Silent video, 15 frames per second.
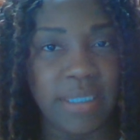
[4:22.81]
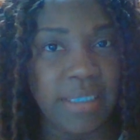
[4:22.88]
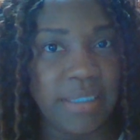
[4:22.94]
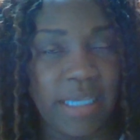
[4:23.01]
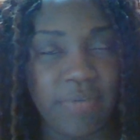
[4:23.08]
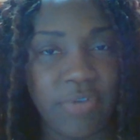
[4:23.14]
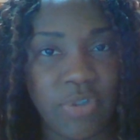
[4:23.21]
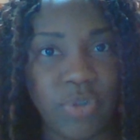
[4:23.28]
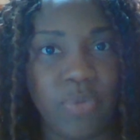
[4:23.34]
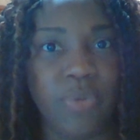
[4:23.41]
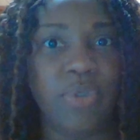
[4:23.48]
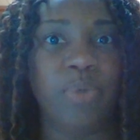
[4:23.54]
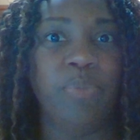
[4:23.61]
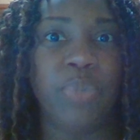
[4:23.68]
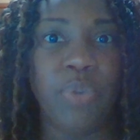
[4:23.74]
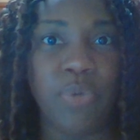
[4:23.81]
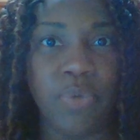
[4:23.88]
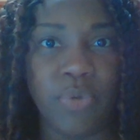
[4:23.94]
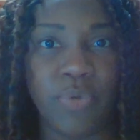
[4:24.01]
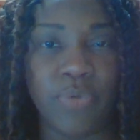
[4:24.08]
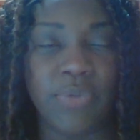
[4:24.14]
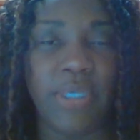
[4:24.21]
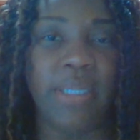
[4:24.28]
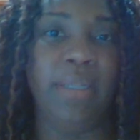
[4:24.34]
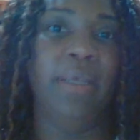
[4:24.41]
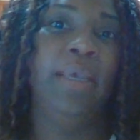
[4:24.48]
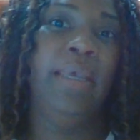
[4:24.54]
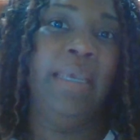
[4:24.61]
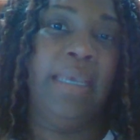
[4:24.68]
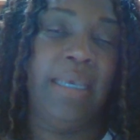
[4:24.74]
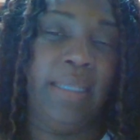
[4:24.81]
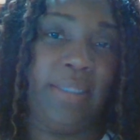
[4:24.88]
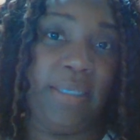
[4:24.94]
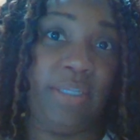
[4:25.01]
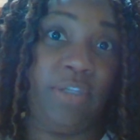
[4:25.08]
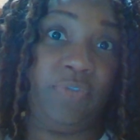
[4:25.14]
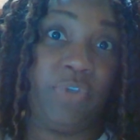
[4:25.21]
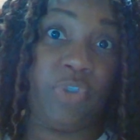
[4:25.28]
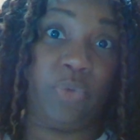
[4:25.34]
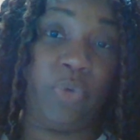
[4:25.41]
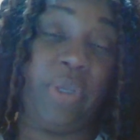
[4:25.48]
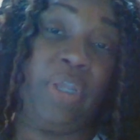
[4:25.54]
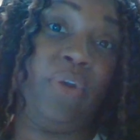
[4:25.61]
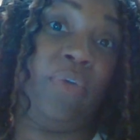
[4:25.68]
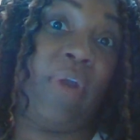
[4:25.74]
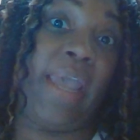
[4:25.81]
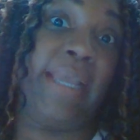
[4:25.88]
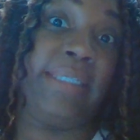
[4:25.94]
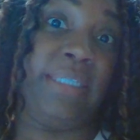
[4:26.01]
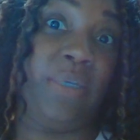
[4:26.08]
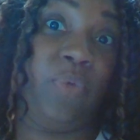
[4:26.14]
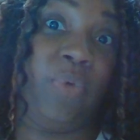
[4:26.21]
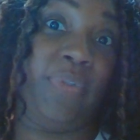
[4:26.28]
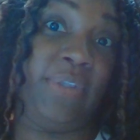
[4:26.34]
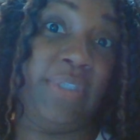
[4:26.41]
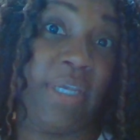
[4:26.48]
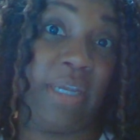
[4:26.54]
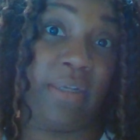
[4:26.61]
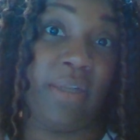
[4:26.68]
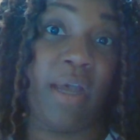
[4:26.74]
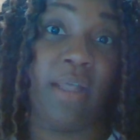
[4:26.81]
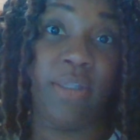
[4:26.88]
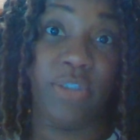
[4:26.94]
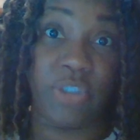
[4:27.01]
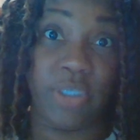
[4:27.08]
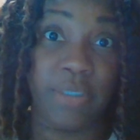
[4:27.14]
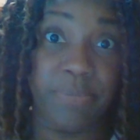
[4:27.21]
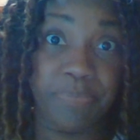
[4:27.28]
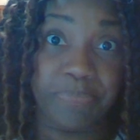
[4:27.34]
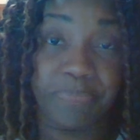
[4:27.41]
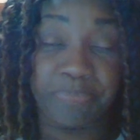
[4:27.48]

Things having to do with computers and the individual interacting with the technology.